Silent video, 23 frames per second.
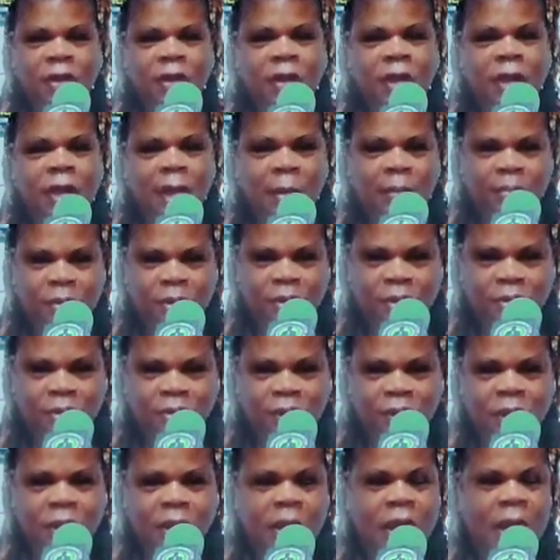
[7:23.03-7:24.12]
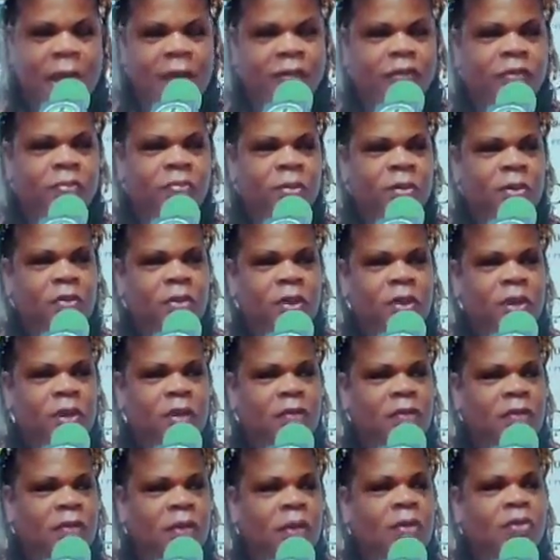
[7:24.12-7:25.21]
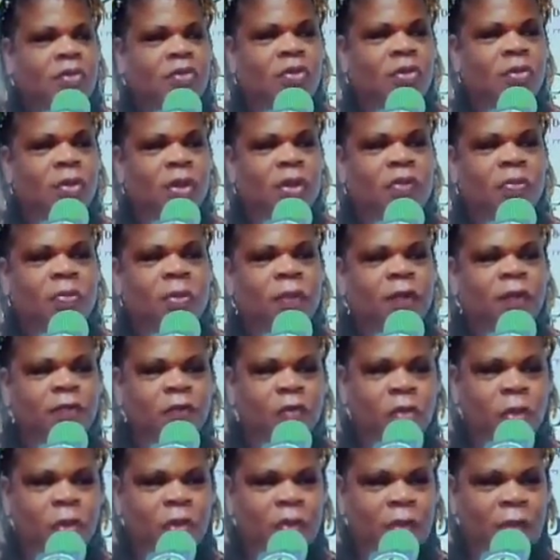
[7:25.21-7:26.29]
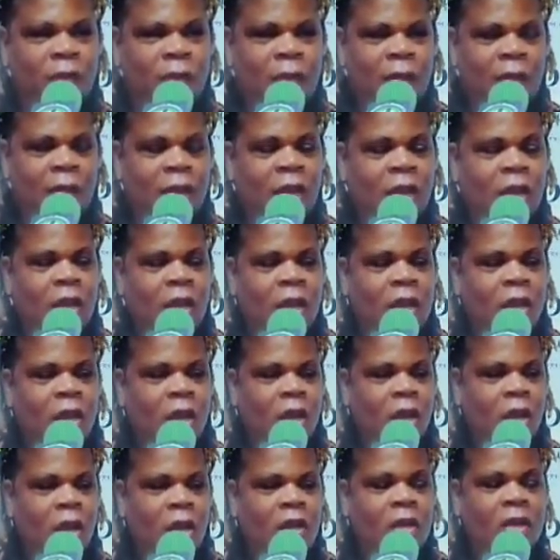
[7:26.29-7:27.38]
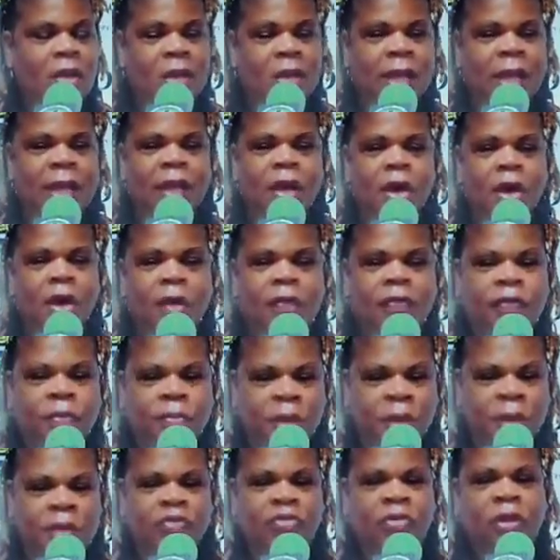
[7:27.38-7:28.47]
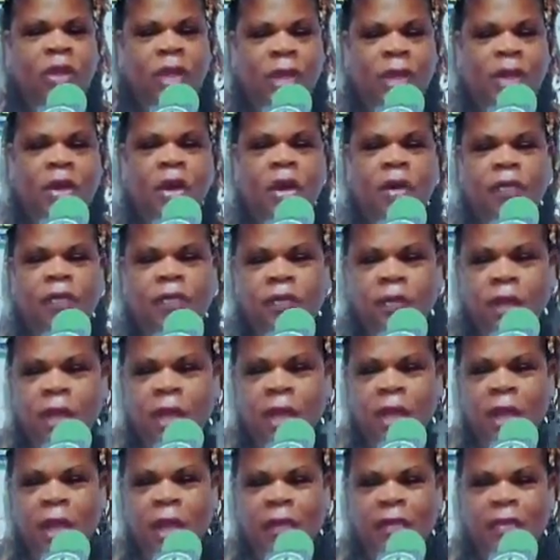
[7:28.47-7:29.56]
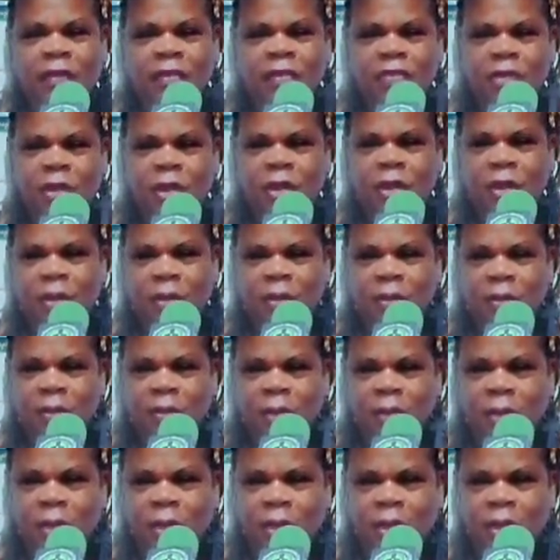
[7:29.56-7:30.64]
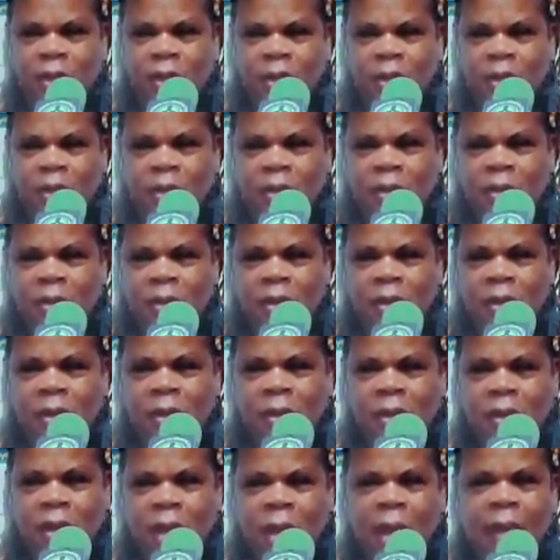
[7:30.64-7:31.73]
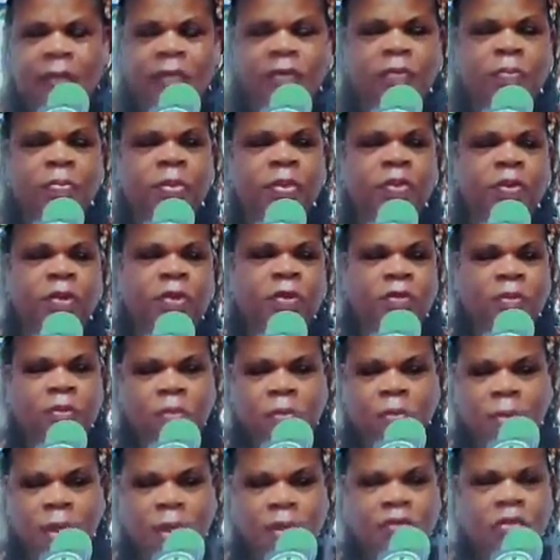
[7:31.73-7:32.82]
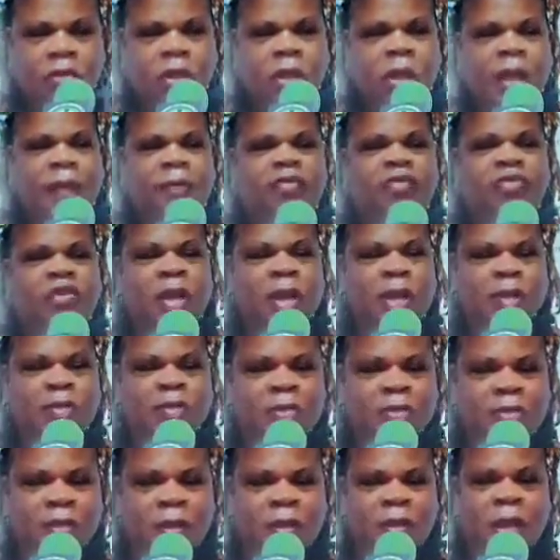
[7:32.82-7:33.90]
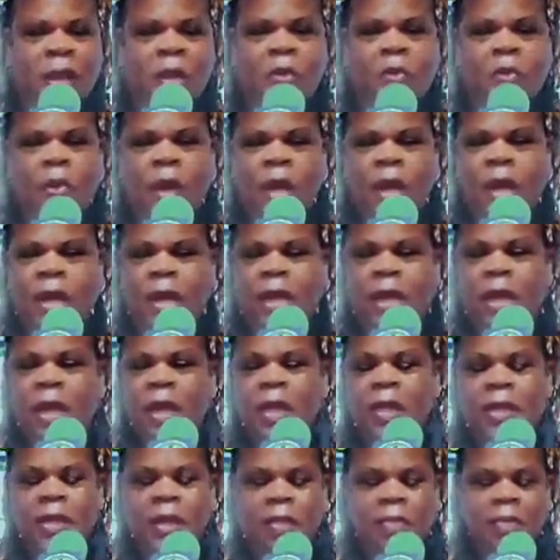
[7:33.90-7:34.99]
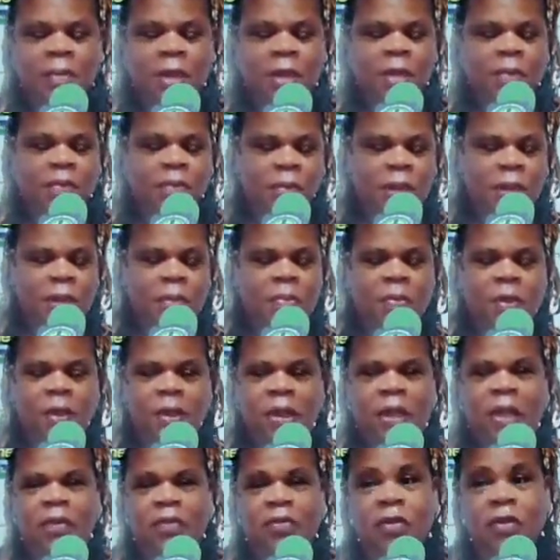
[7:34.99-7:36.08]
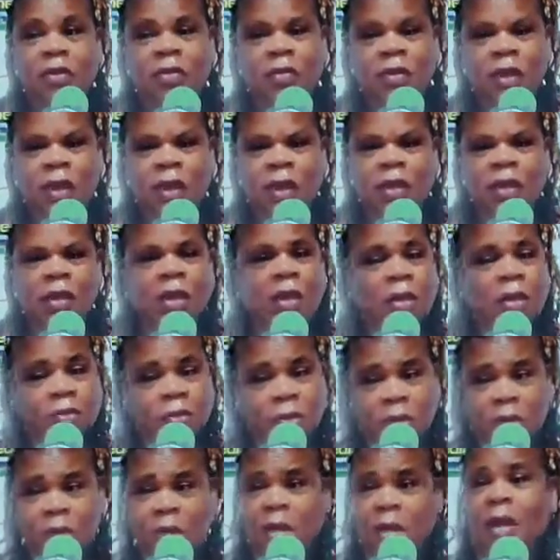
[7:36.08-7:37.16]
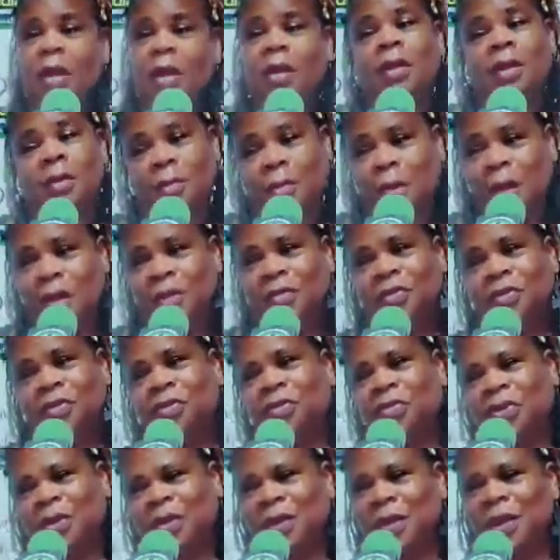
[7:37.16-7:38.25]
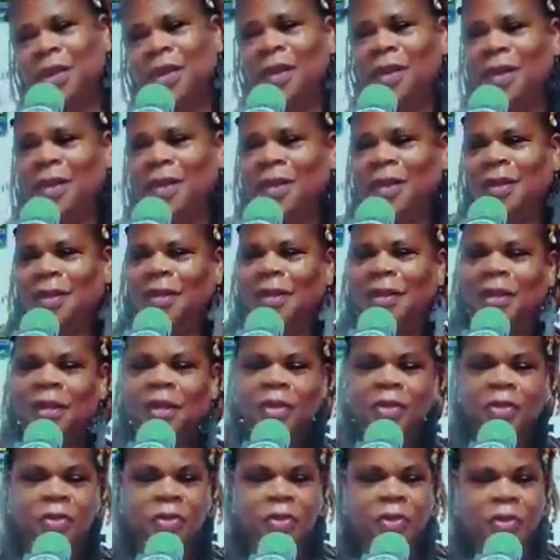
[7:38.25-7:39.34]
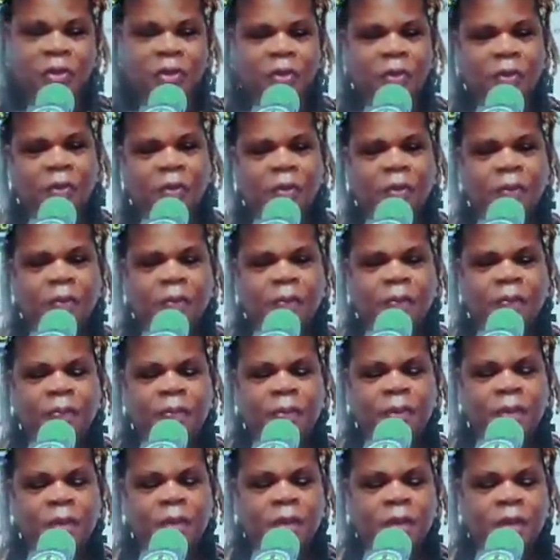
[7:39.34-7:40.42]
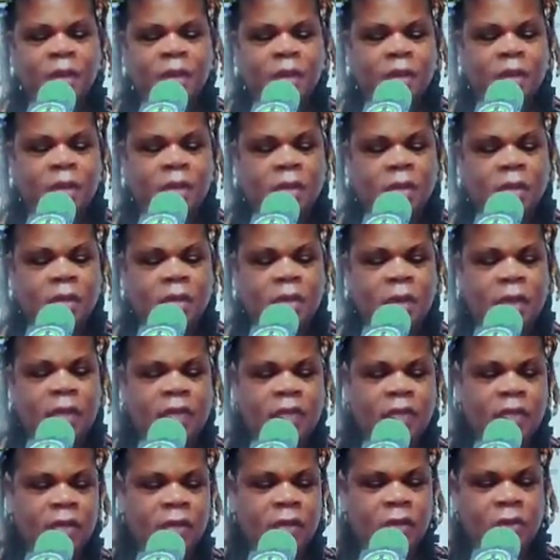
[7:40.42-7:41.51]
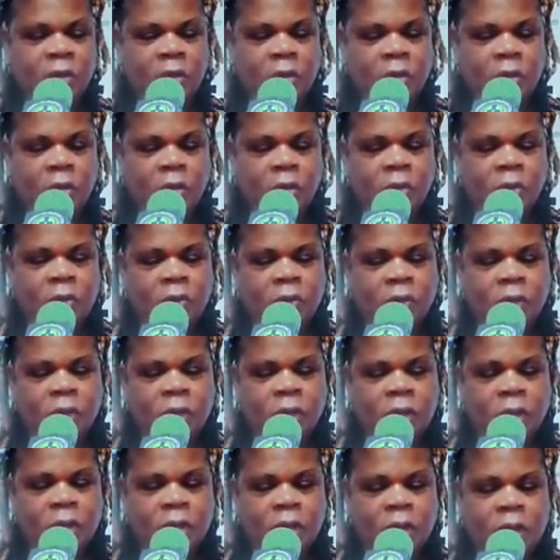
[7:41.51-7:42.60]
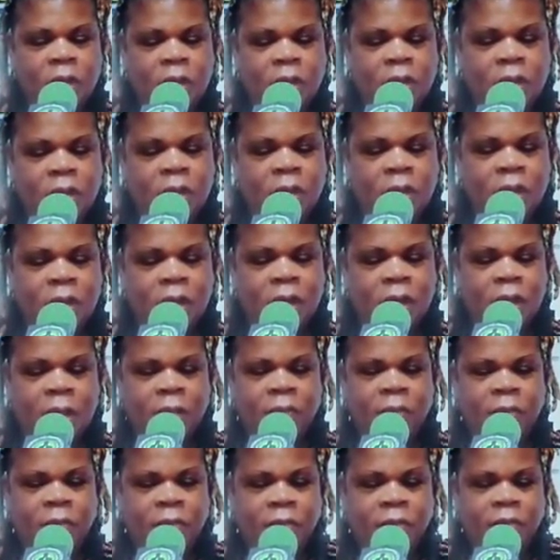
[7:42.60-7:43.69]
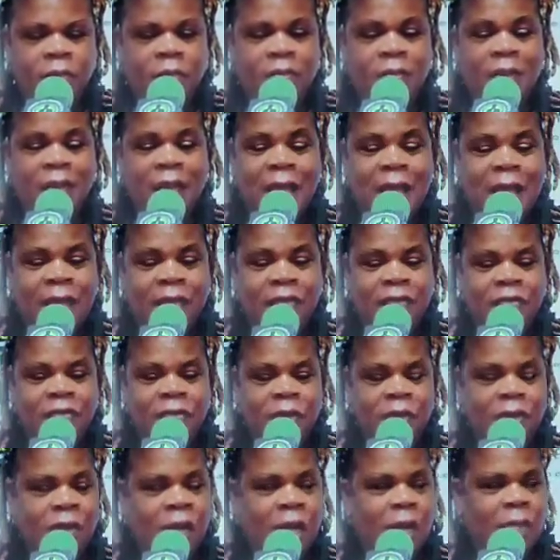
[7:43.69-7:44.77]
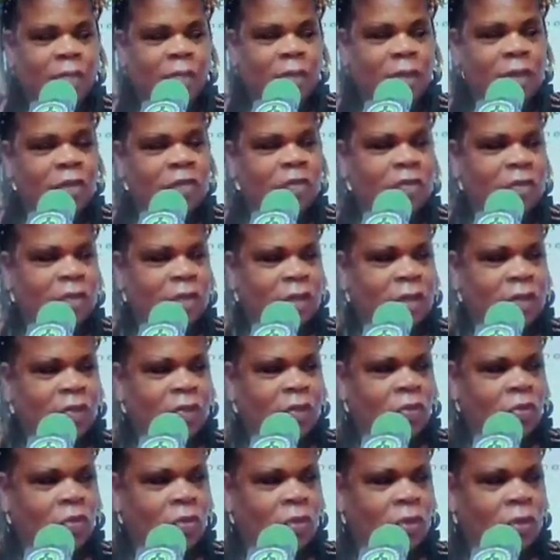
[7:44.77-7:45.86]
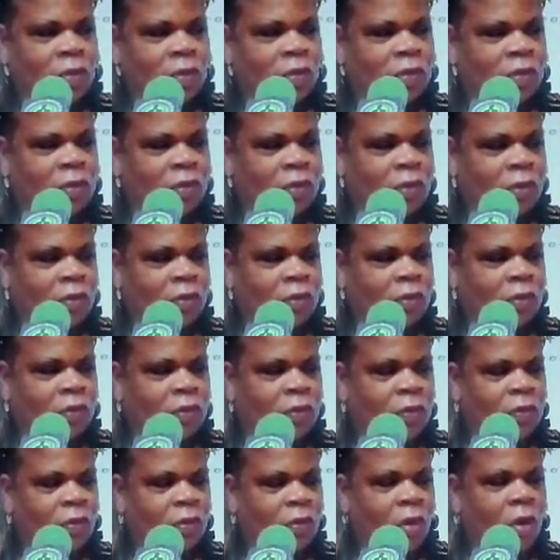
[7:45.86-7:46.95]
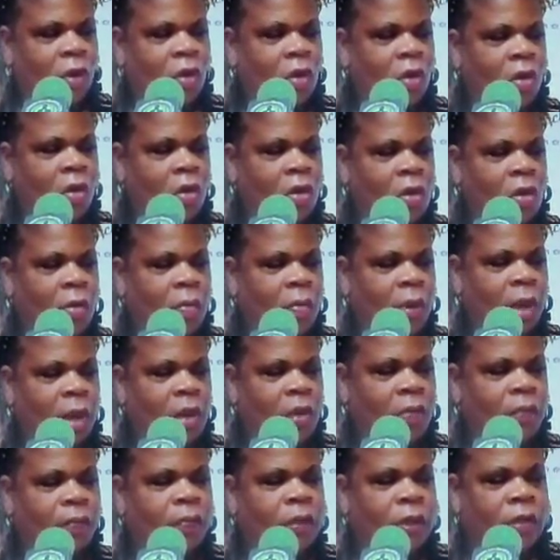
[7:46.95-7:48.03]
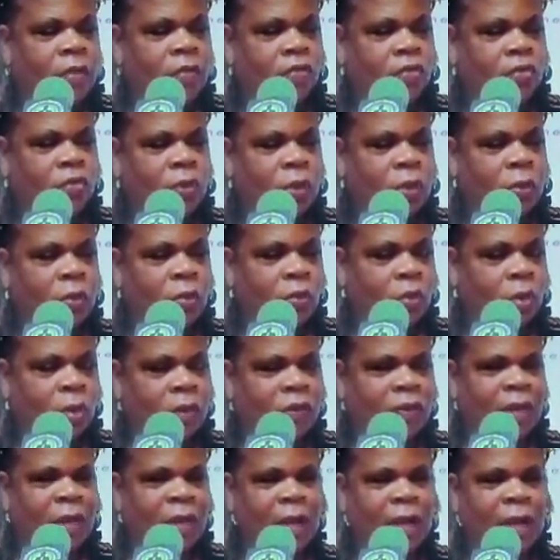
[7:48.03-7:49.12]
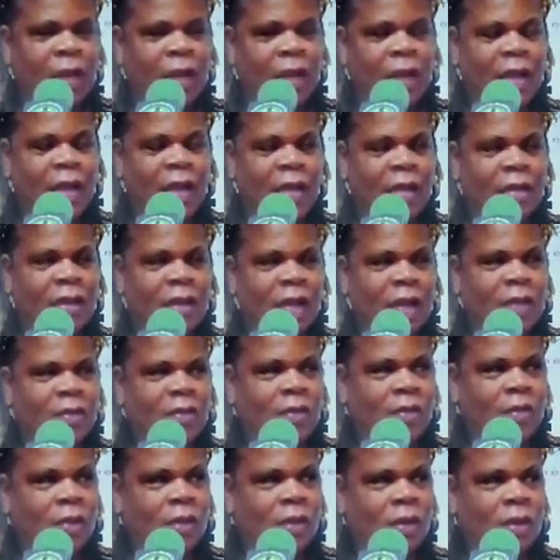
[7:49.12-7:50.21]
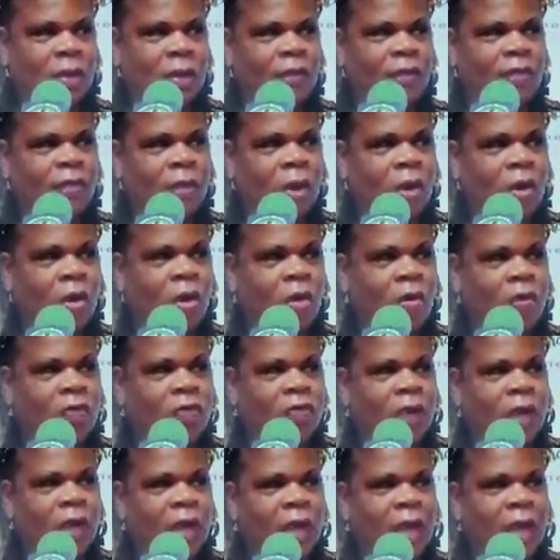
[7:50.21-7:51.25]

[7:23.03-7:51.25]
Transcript: happened. I experienced two weeks before that uh, layoffs, major layoffs at the job. I experienced major life changes in that way that made me begin to think, what the heck am I doing here? You know? next thing you know, I'm answering, I'm listening to this this call about doing work that that involved